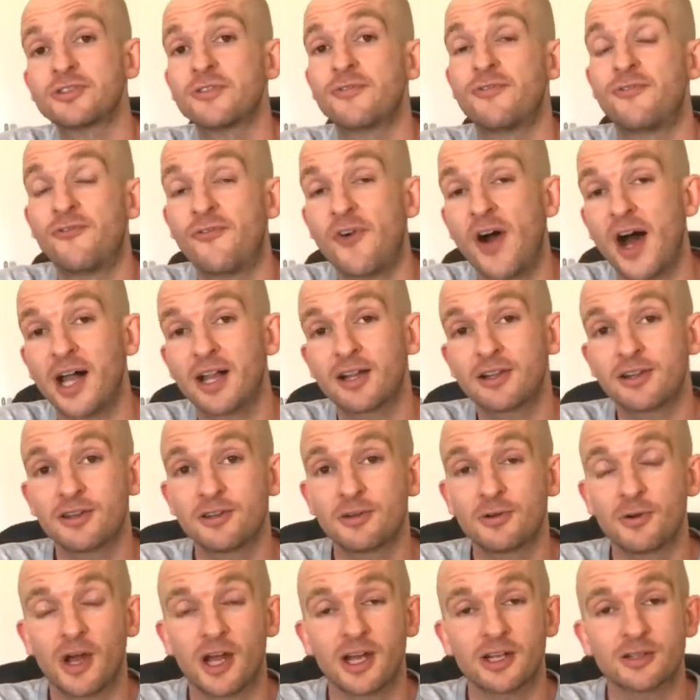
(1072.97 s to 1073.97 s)
of
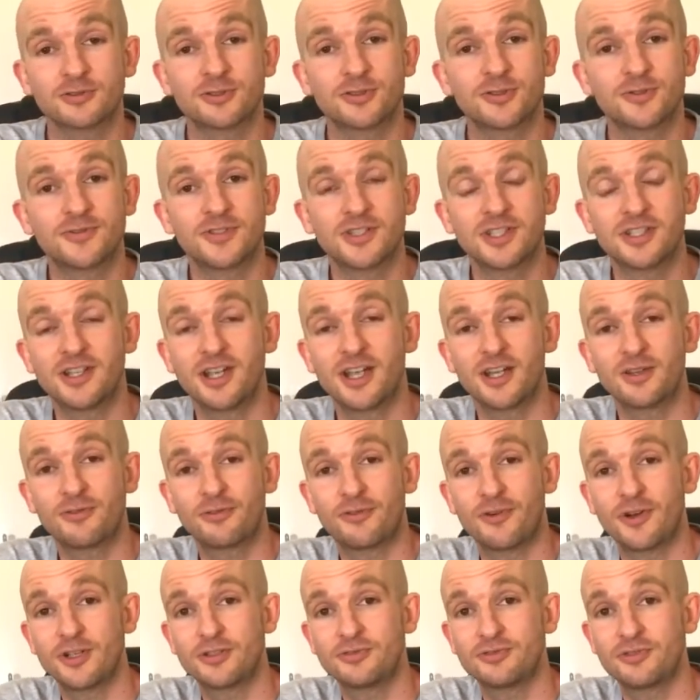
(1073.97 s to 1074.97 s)
value out of today's
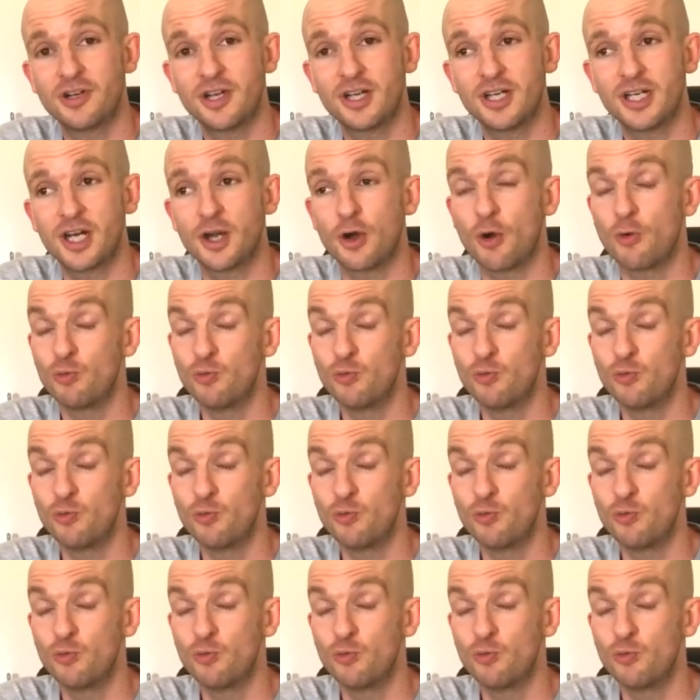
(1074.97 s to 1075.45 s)
free training.